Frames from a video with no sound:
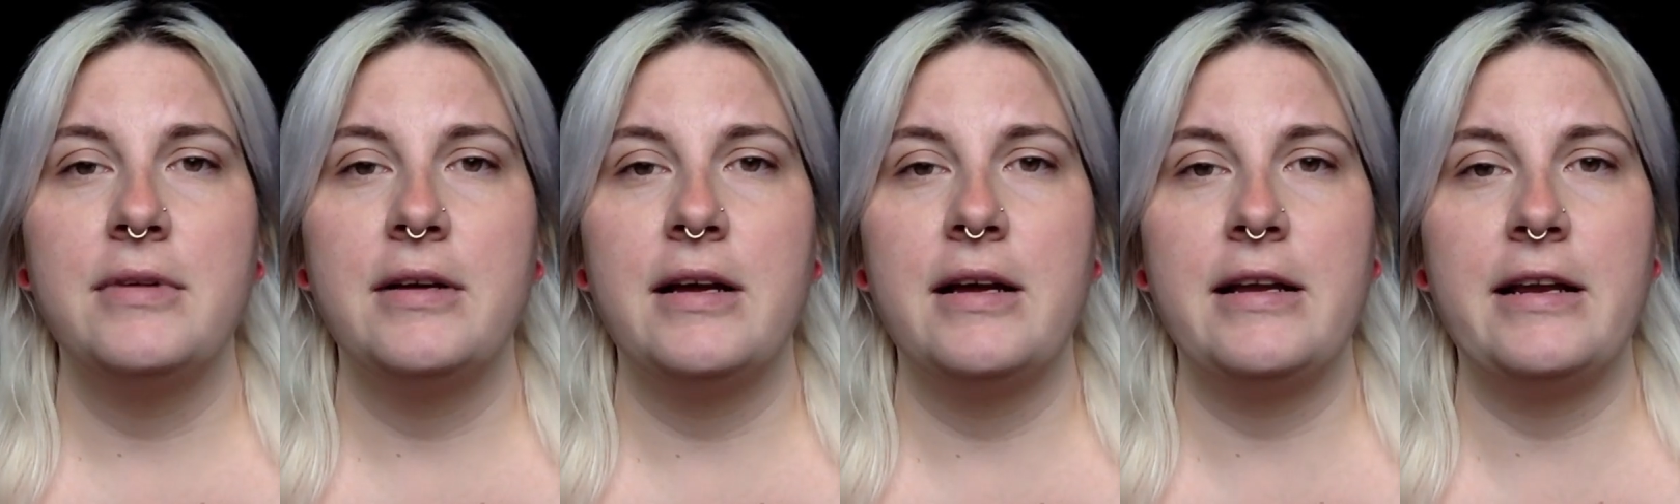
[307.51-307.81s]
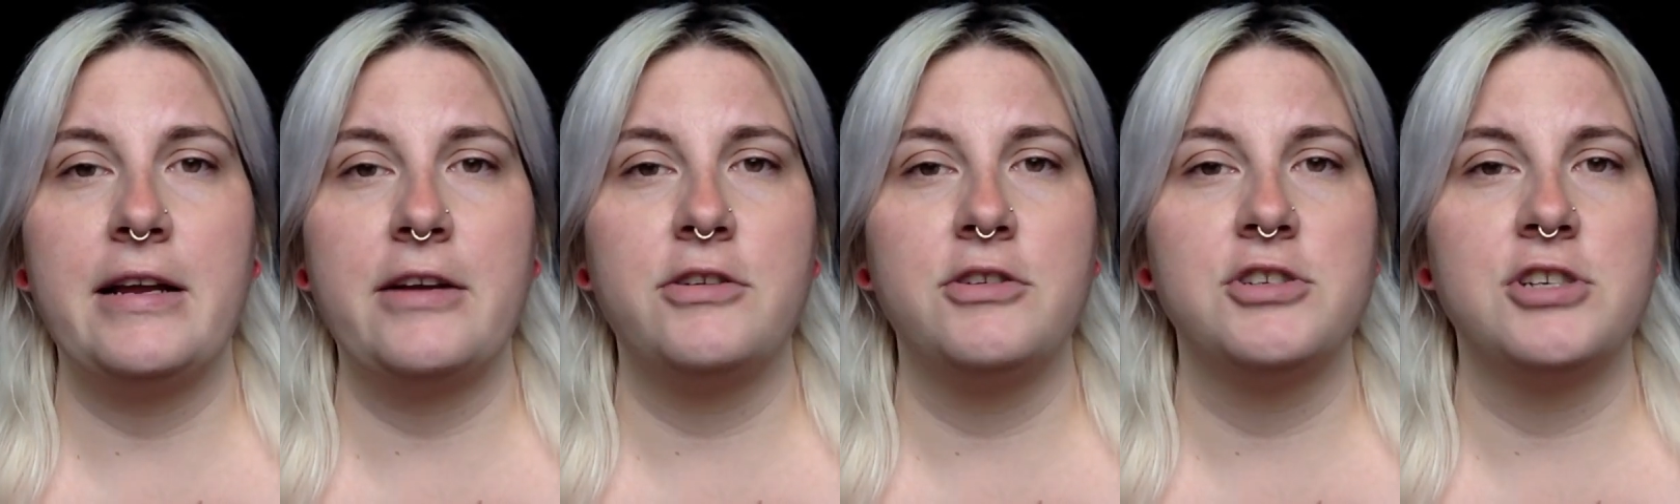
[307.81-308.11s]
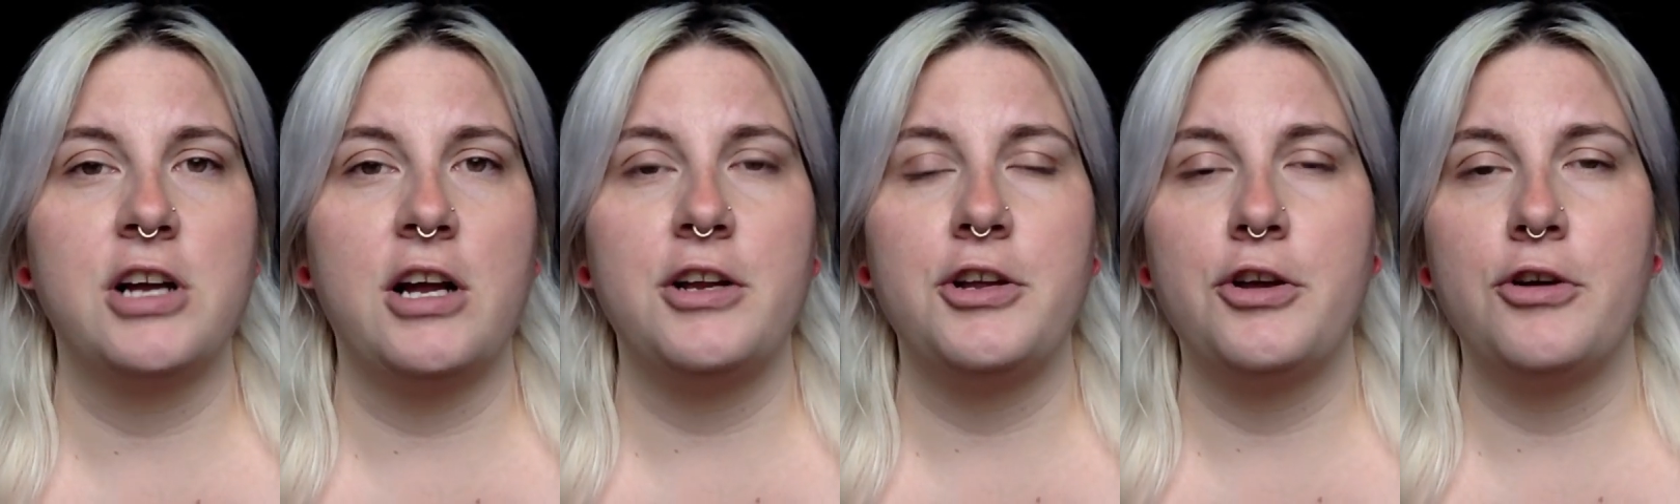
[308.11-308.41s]
an English
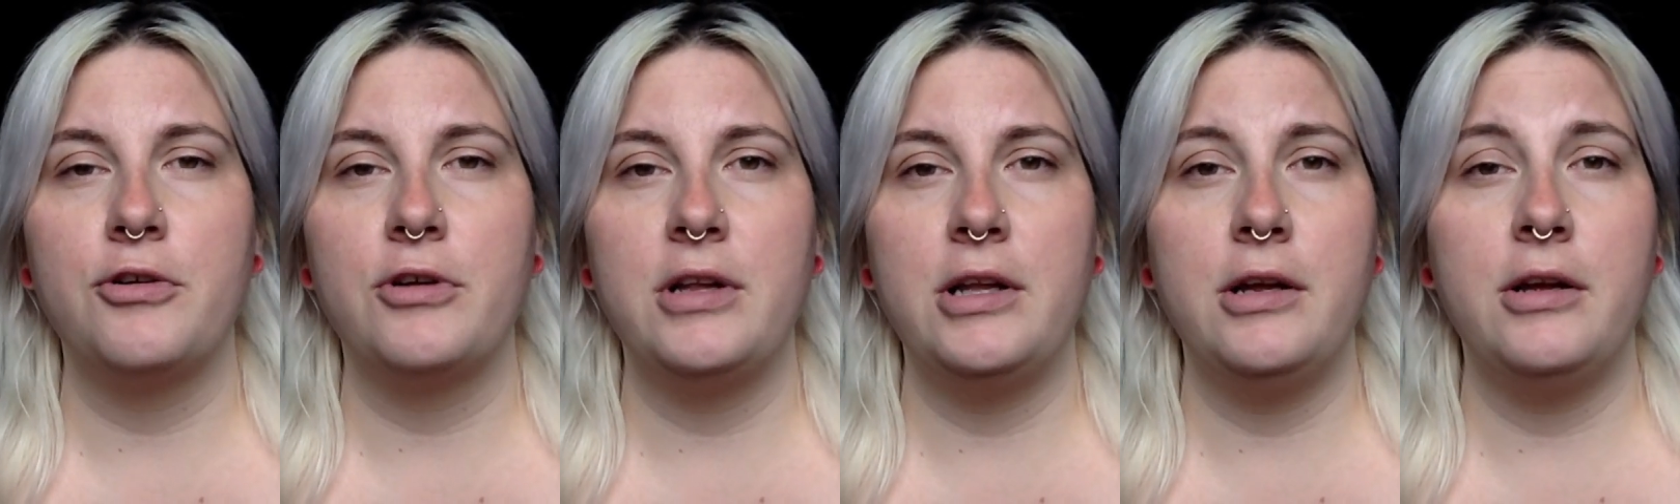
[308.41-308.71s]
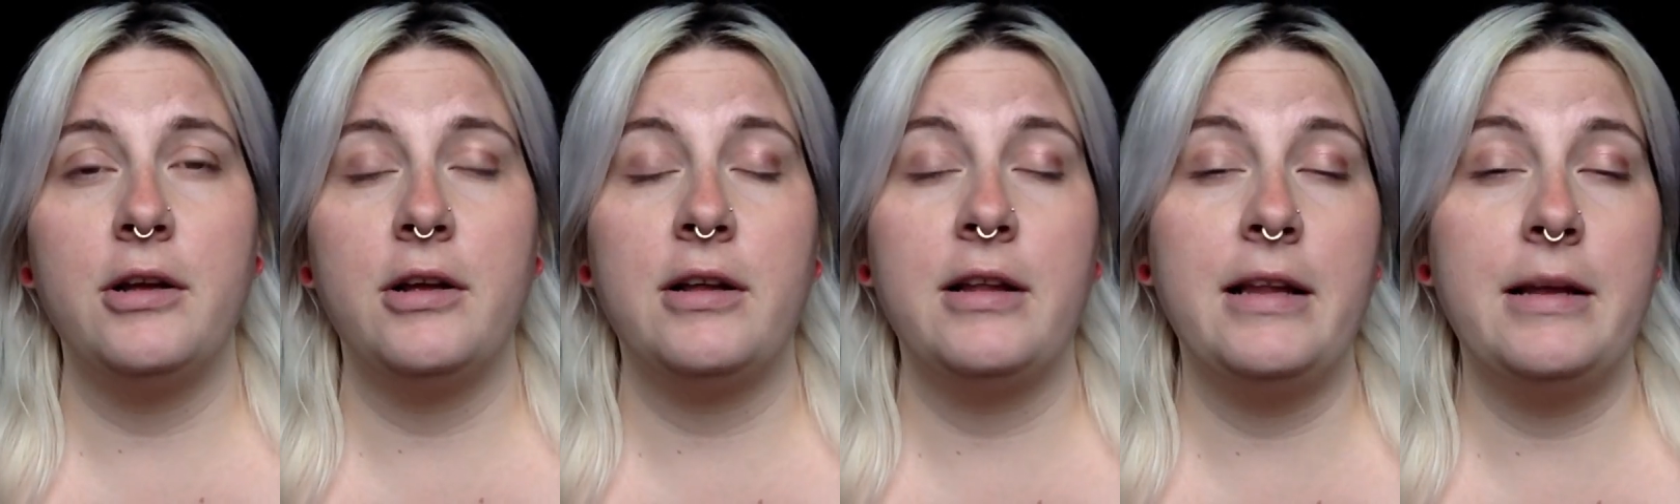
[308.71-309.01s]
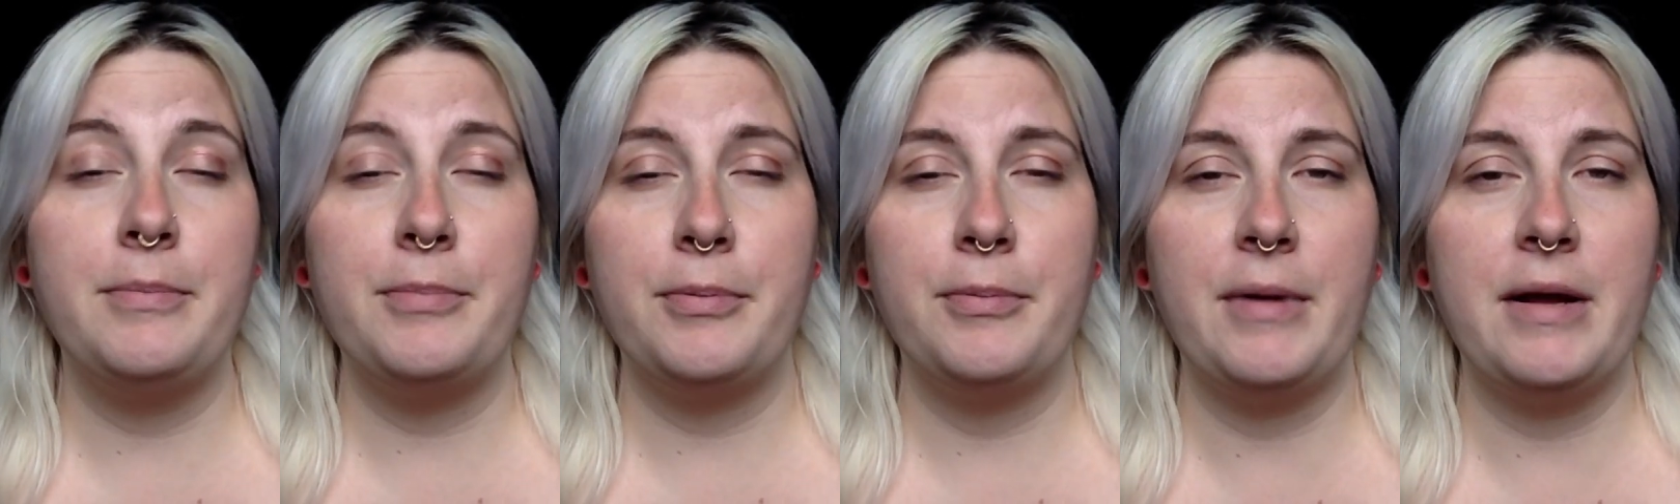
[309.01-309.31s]
audio
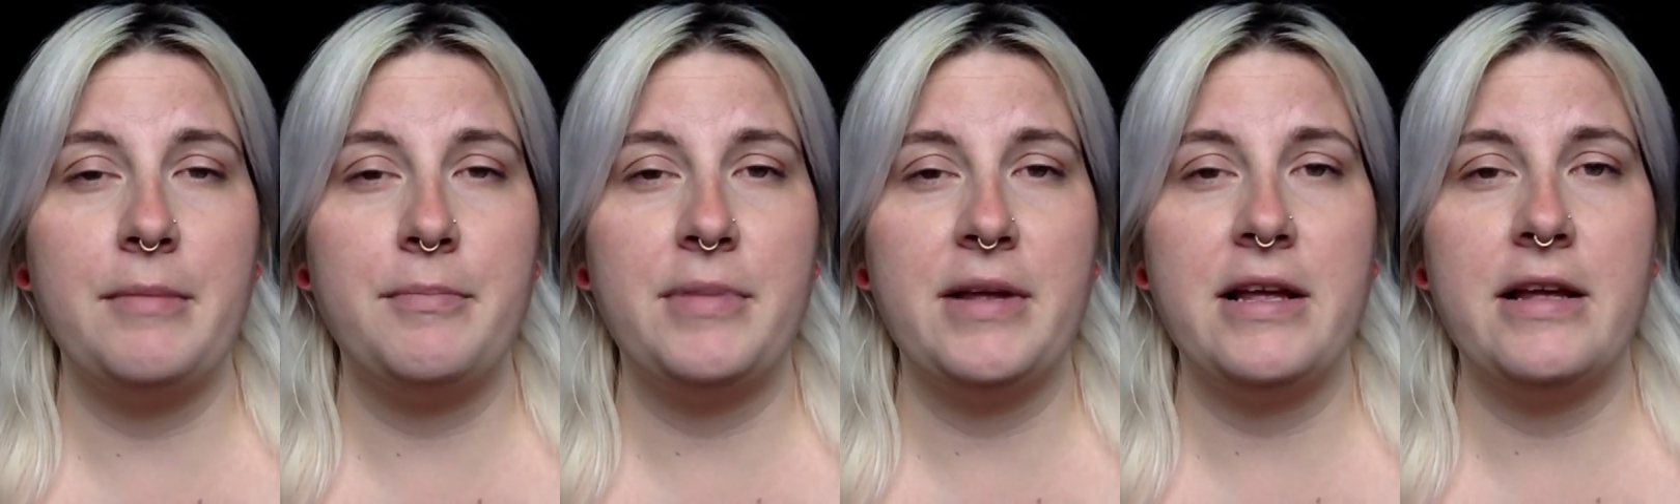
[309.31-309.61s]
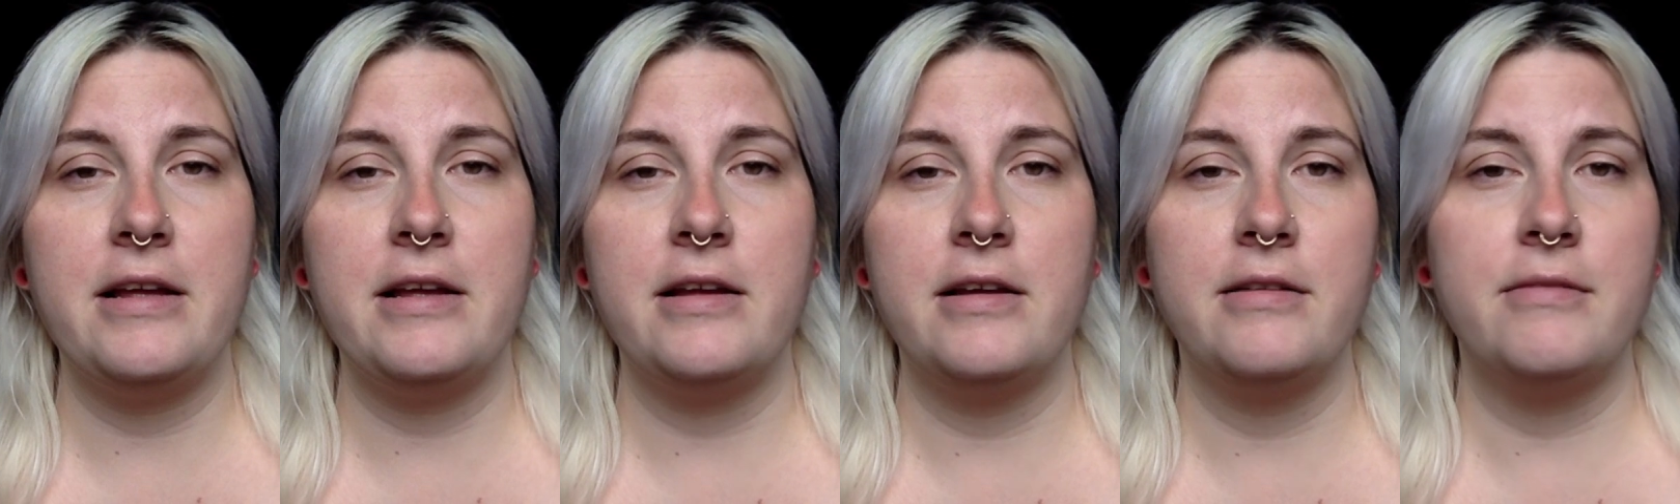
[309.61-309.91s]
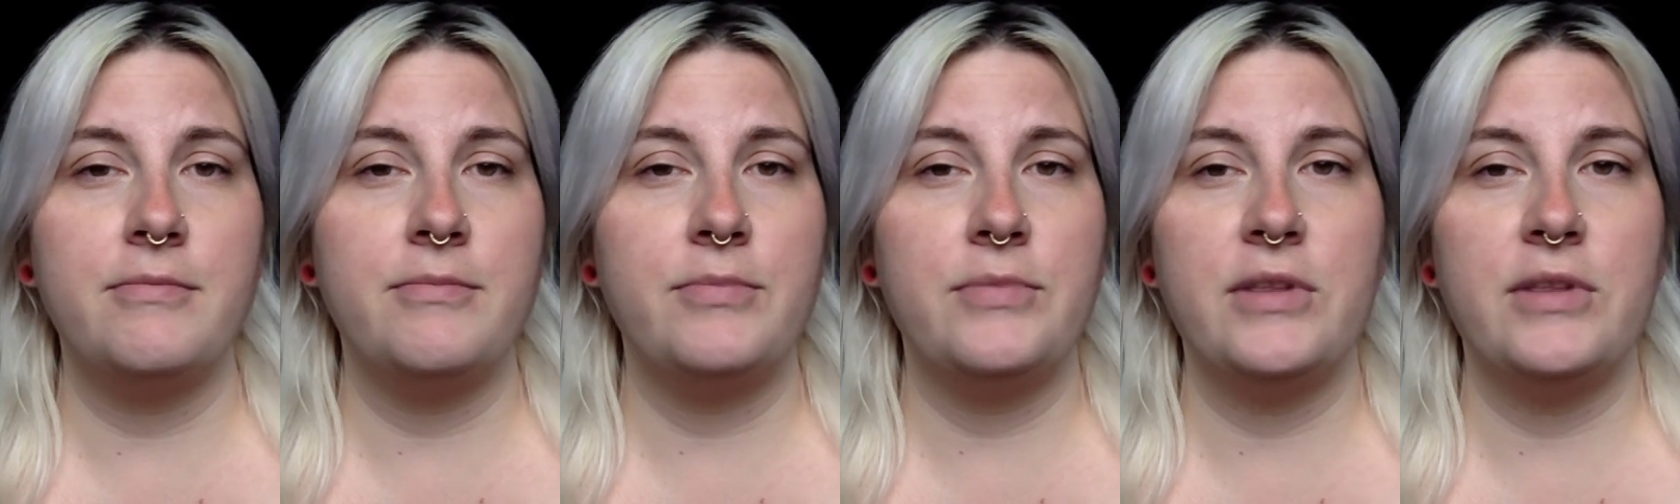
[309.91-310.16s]
clip might be